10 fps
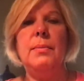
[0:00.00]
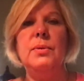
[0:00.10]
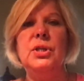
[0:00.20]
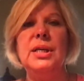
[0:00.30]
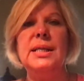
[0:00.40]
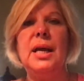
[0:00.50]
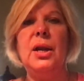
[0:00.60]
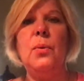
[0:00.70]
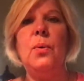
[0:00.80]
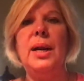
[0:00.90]
just kind
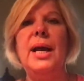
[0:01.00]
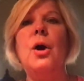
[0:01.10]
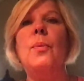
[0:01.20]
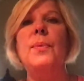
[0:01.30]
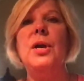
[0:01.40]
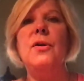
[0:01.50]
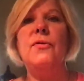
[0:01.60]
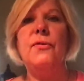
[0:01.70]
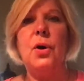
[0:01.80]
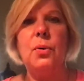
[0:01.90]
of want to help you
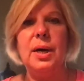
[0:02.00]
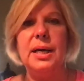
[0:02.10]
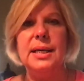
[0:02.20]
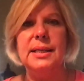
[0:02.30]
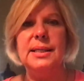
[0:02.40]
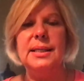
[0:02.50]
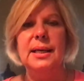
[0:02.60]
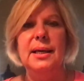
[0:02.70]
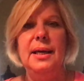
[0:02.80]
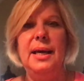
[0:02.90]
focus
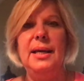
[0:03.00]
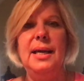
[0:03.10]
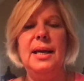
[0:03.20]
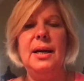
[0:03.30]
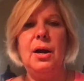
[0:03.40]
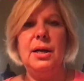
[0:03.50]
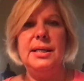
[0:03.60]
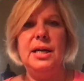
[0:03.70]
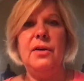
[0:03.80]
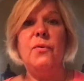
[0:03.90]
and get an
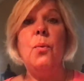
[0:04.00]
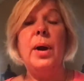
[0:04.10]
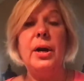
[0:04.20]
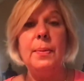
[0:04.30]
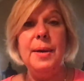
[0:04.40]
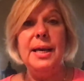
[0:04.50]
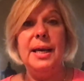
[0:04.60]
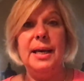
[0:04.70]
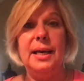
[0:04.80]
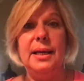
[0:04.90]
idea of where to
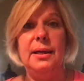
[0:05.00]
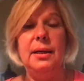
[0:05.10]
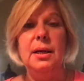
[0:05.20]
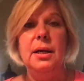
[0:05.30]
begin